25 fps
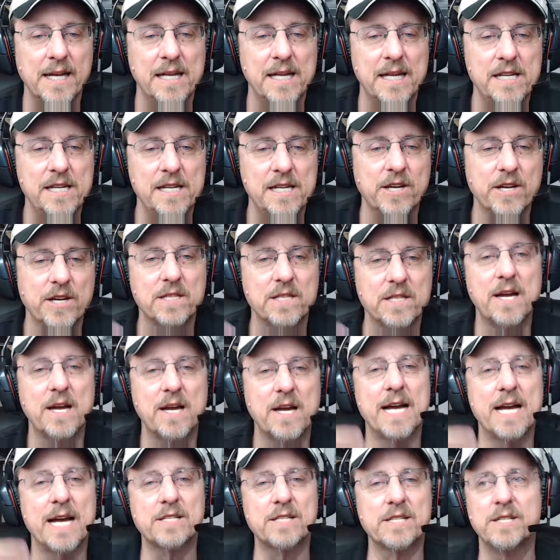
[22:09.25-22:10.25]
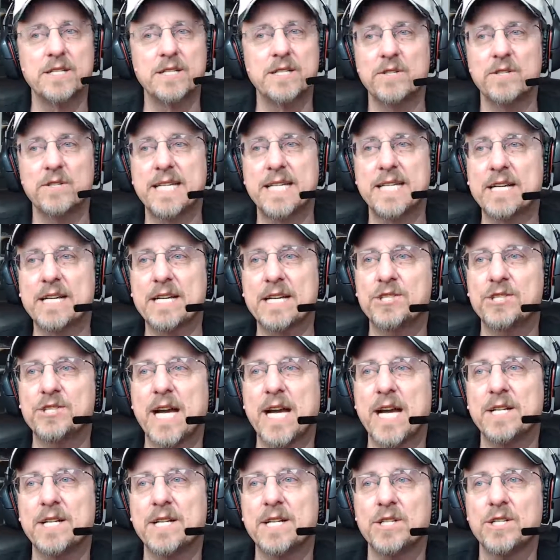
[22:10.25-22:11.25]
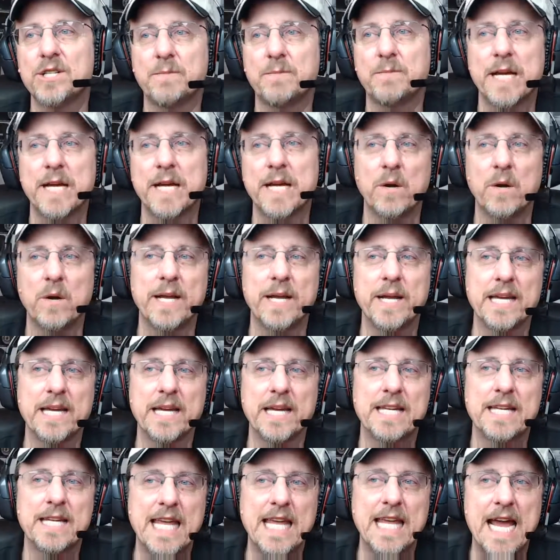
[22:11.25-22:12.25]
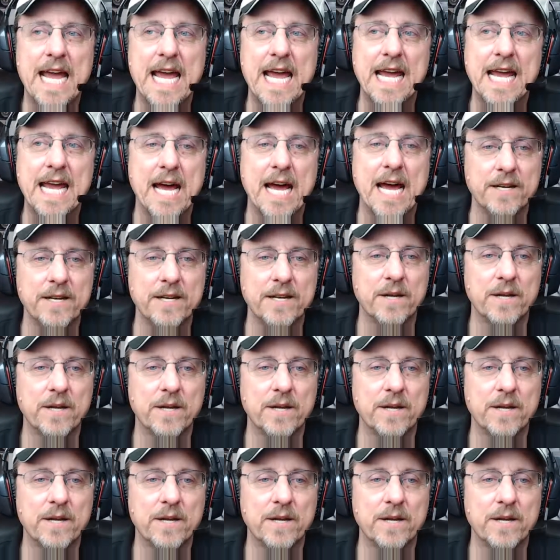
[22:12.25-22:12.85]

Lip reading: You can actually do text chat just by going into the Hangout,